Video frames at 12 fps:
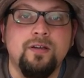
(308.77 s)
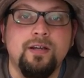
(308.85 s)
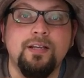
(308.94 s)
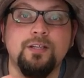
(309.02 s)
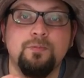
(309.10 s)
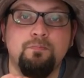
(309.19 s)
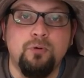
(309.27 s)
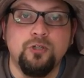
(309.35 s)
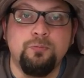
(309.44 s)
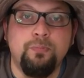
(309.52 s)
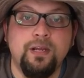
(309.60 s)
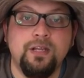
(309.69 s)
is
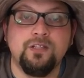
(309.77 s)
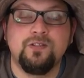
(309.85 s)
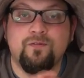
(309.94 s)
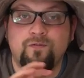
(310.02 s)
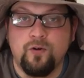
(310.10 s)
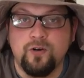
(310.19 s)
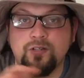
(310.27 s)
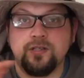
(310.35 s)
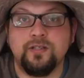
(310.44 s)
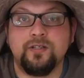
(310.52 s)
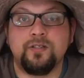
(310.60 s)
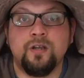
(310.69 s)
bush beans
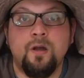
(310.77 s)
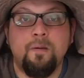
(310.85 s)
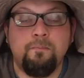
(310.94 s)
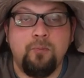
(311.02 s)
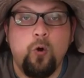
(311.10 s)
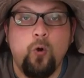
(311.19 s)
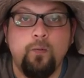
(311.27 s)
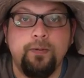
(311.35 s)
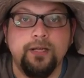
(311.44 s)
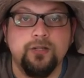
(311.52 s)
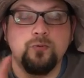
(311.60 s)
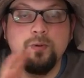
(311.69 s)
versus pole beans.